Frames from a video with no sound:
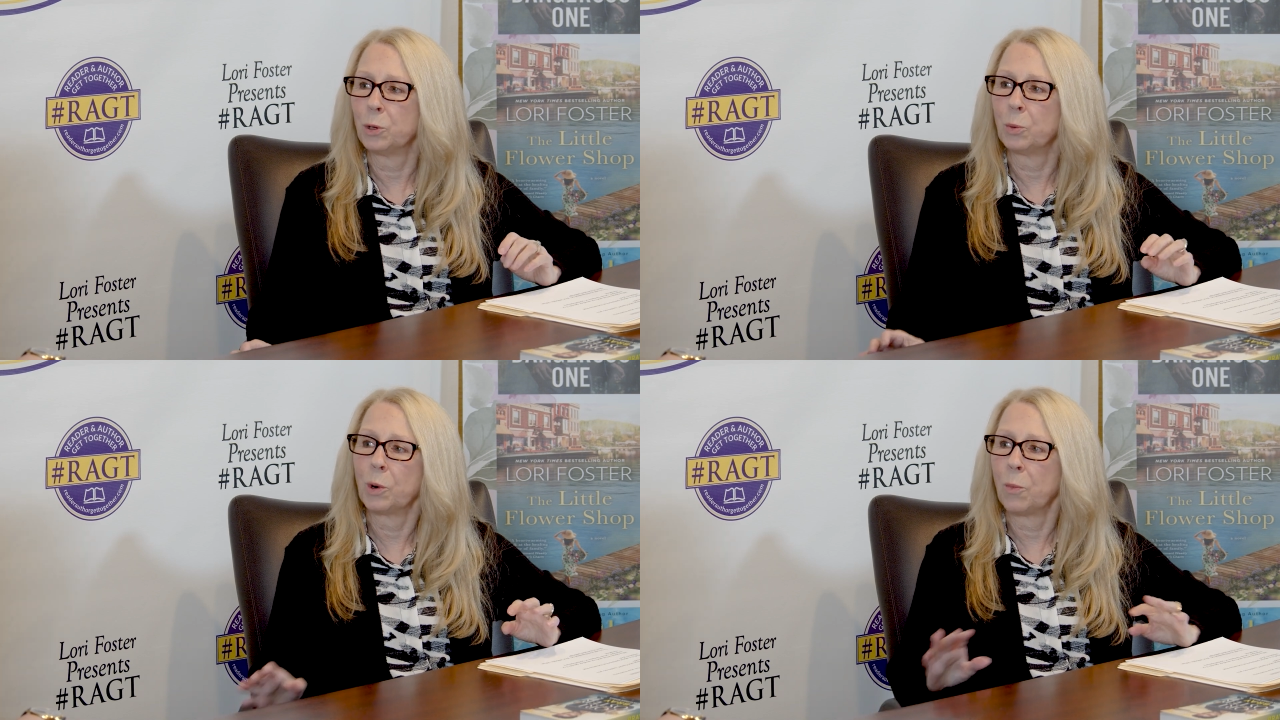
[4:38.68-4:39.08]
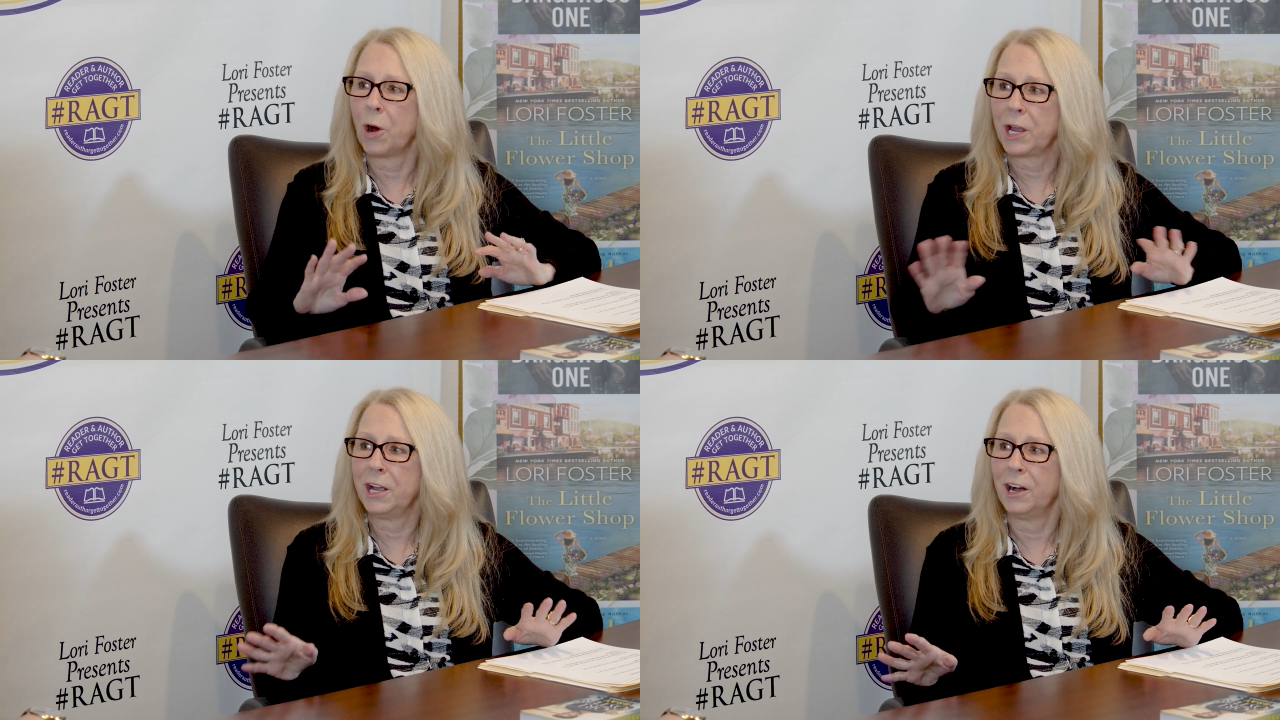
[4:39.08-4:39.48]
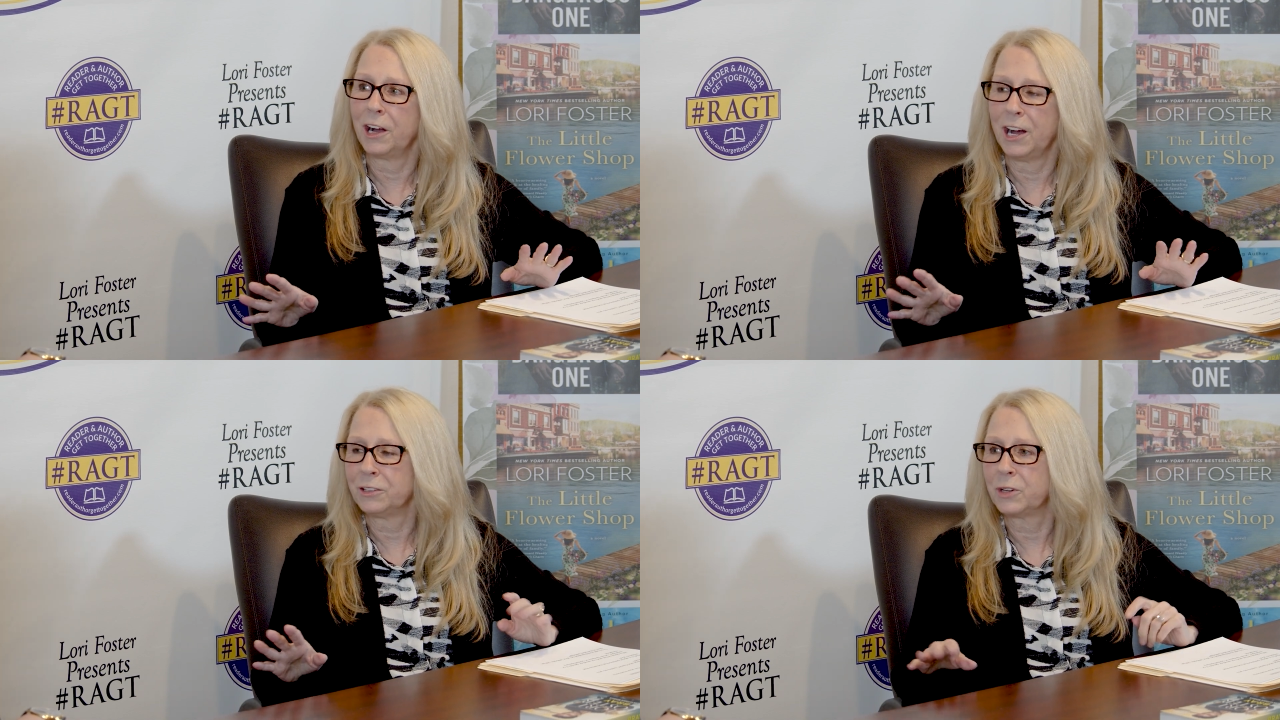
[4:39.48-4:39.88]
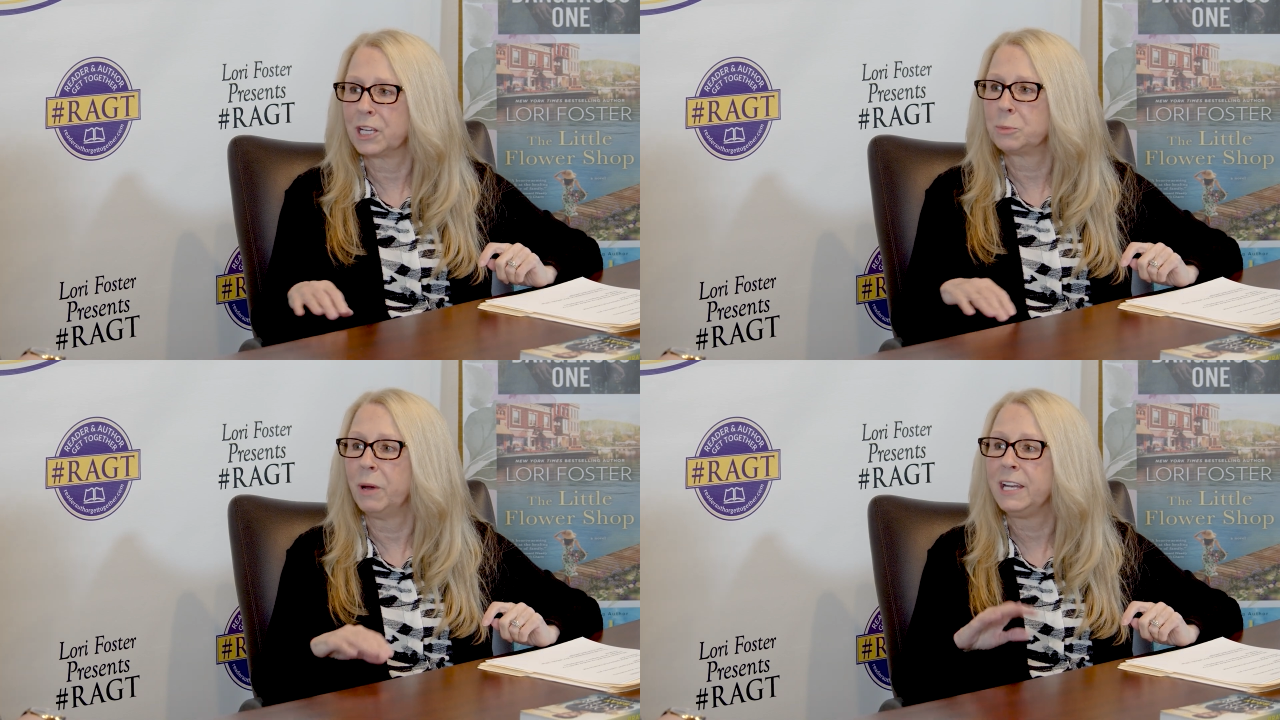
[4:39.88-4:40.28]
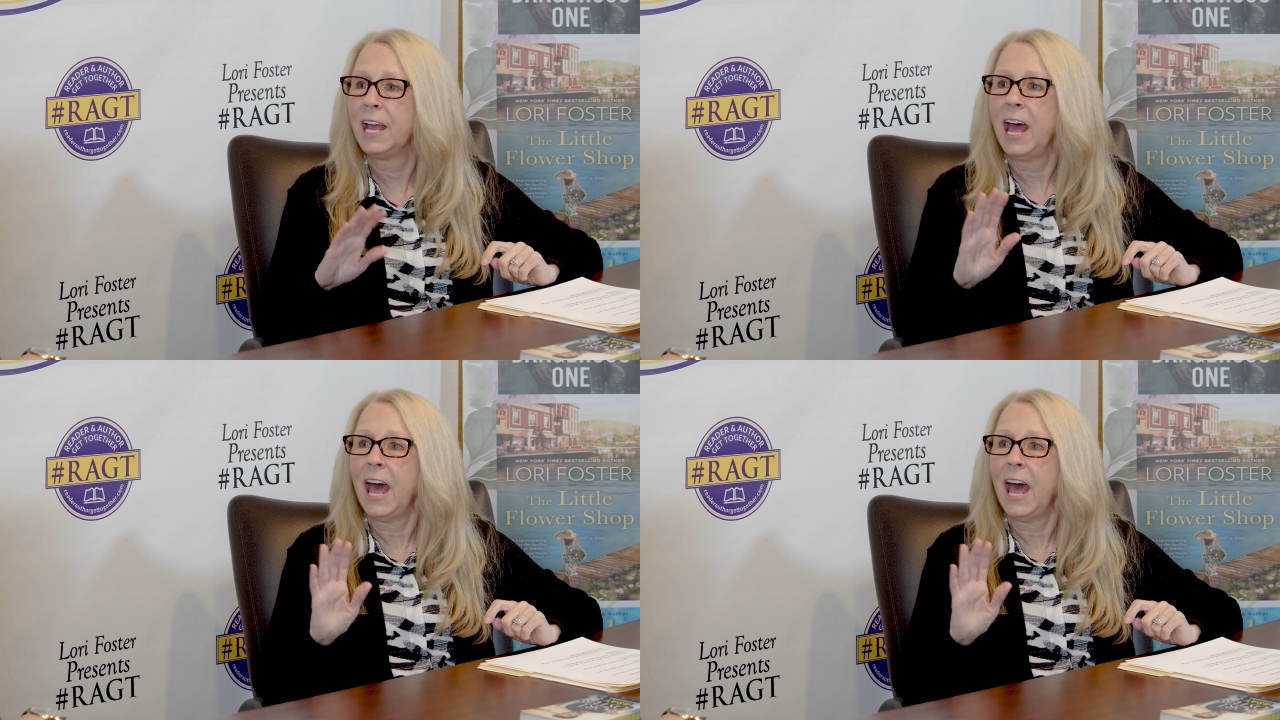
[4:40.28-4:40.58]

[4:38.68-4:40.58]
We're working on contracts, but